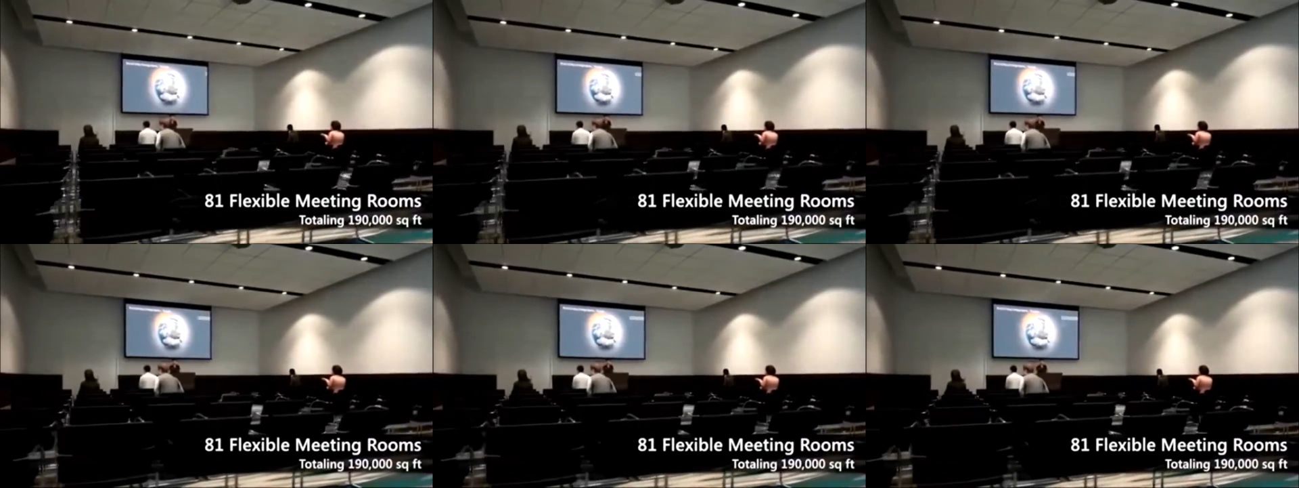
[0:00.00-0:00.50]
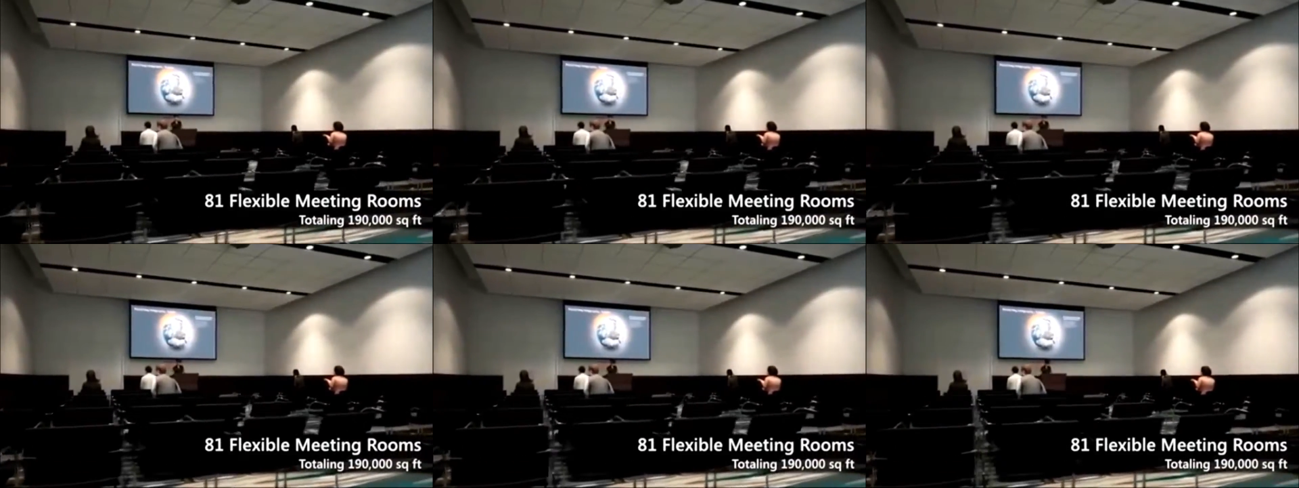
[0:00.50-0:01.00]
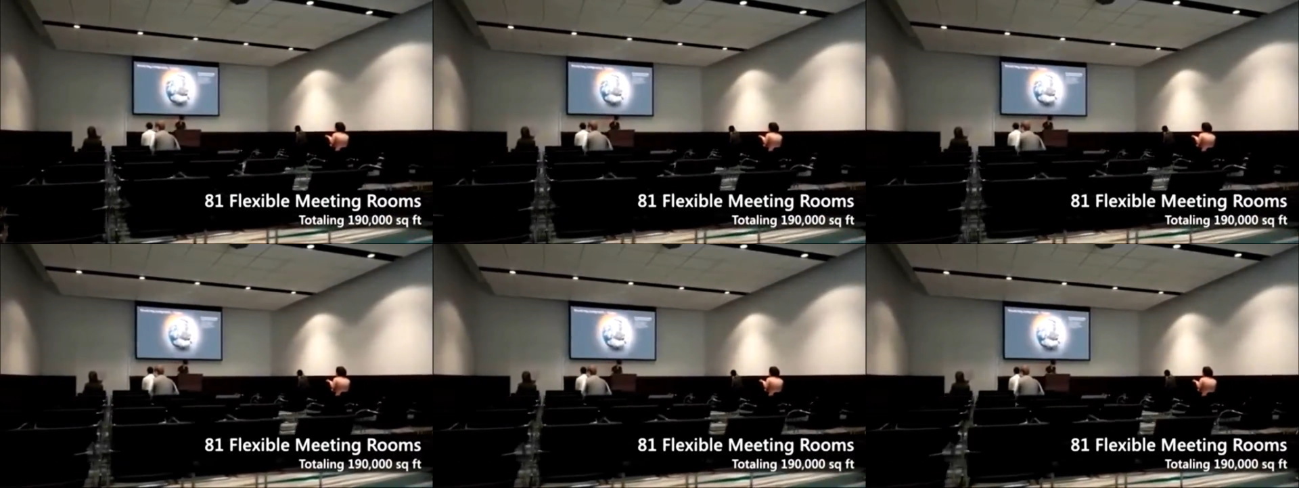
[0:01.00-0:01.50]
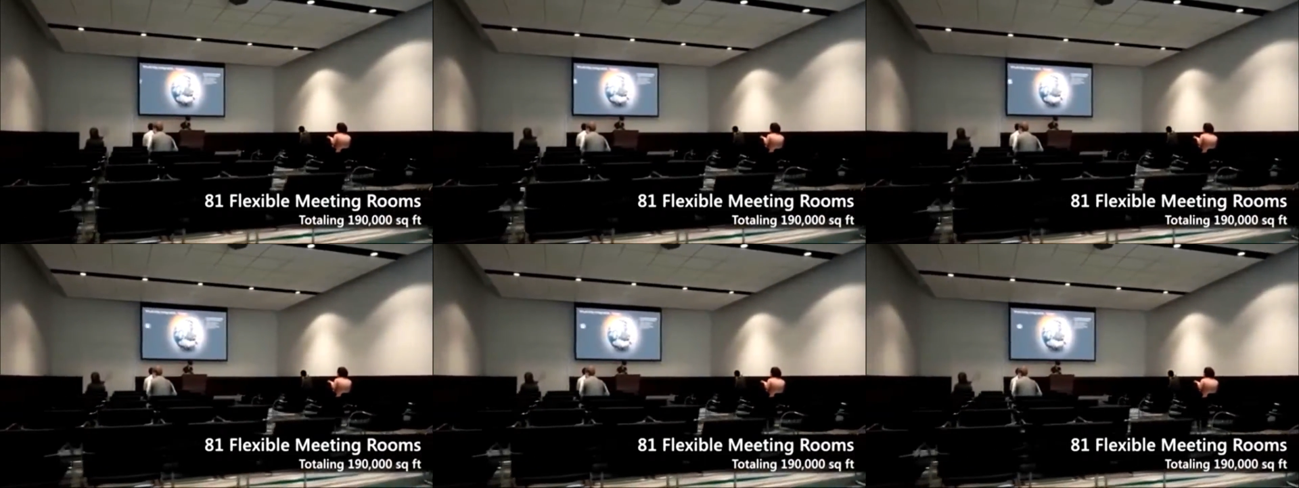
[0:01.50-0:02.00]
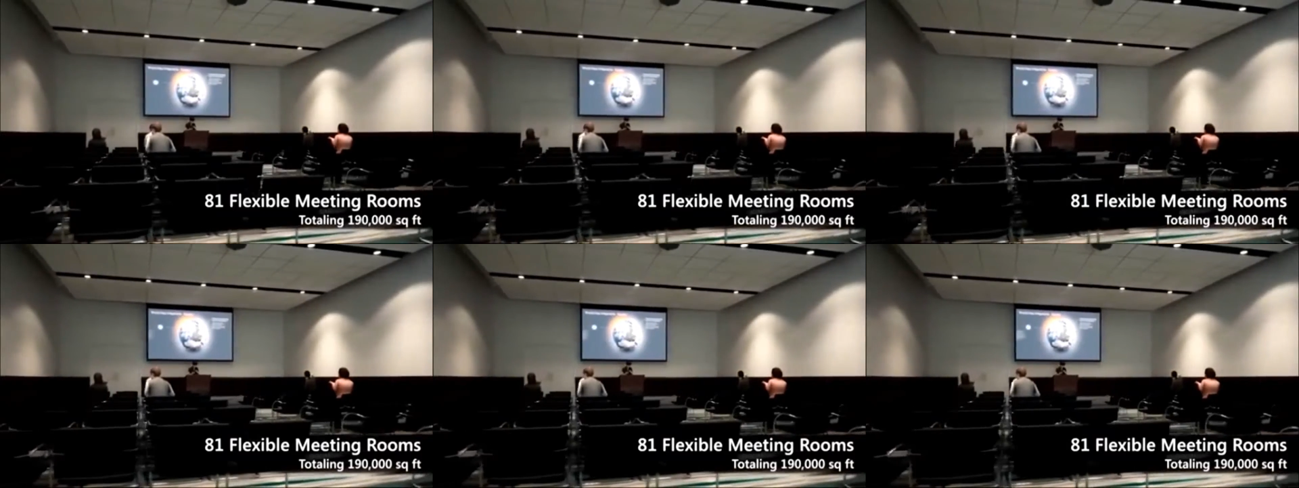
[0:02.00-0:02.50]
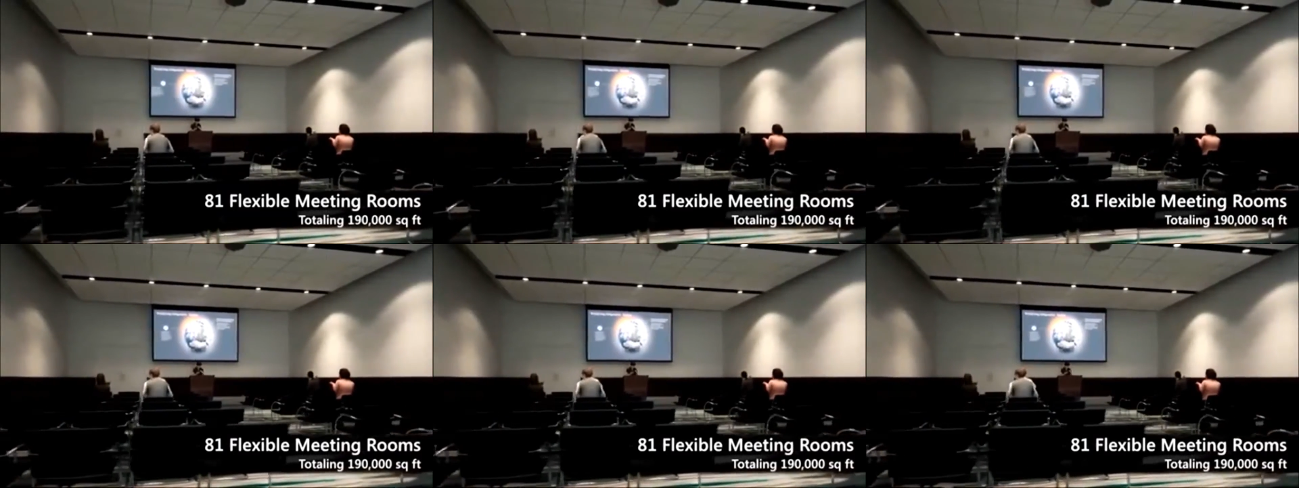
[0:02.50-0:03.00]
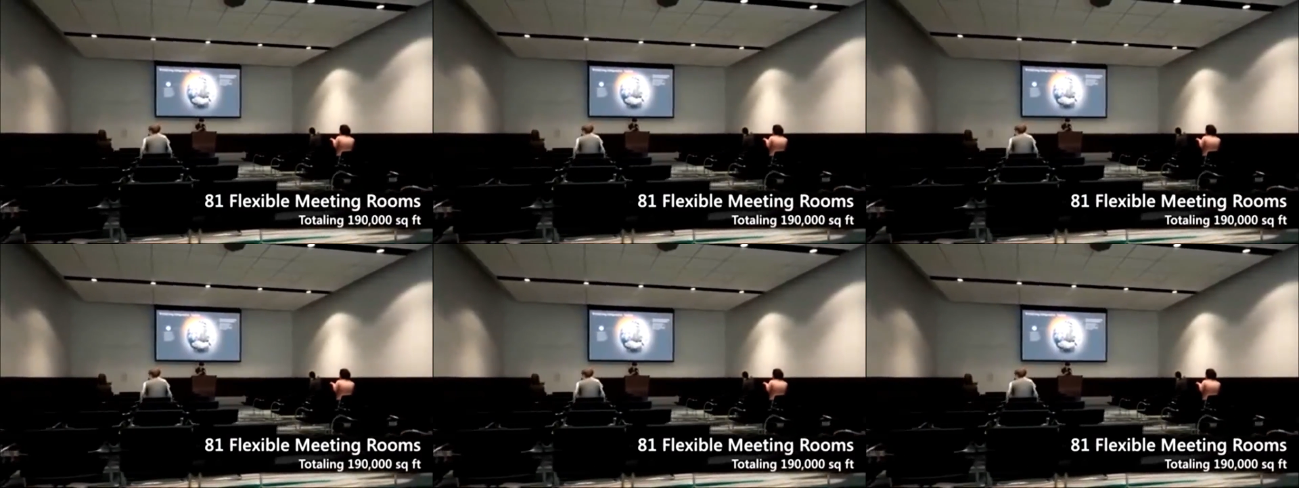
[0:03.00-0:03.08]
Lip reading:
Nobody's mouth can be seen.